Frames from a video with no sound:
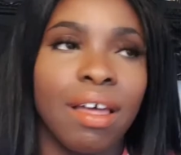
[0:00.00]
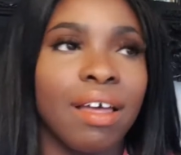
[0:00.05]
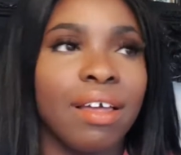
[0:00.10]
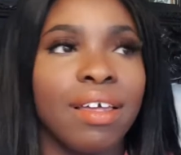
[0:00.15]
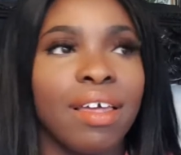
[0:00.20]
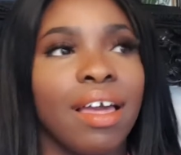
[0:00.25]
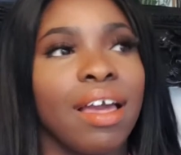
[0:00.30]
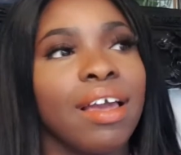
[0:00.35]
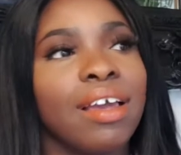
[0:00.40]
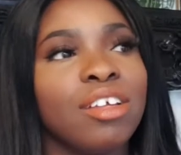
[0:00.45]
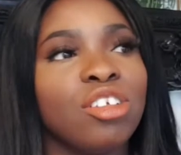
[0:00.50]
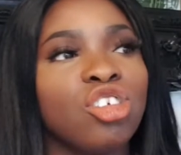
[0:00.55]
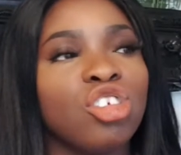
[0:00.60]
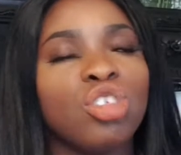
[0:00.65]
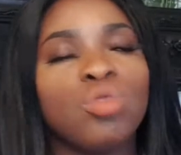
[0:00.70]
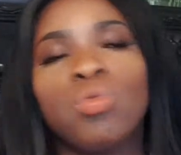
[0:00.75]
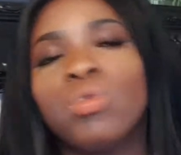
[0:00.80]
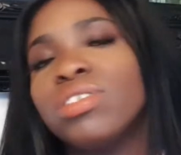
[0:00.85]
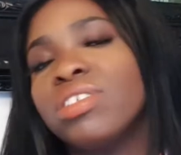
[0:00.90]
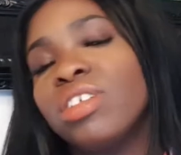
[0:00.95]
Yeah, it
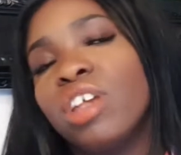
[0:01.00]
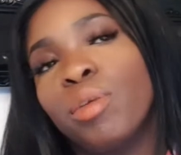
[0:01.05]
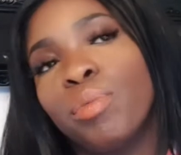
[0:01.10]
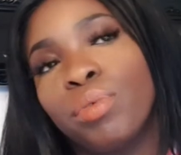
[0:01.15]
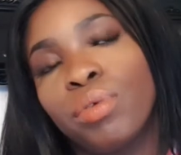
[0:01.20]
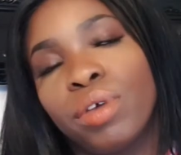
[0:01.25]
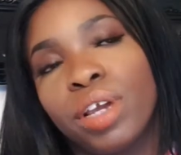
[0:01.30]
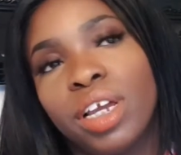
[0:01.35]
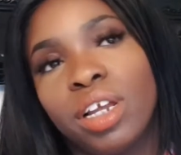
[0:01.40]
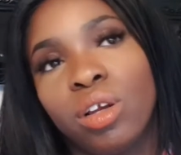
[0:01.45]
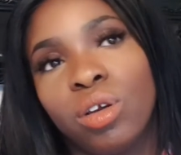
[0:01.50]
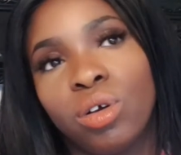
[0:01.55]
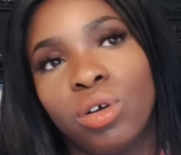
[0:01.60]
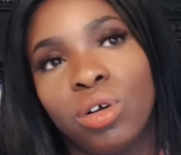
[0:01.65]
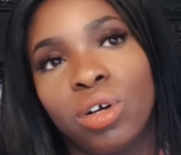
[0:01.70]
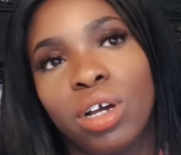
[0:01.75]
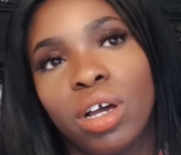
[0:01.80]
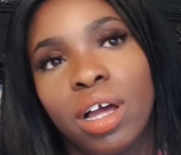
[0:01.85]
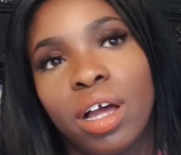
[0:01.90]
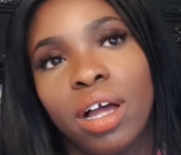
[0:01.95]
just wasn't a pretty look.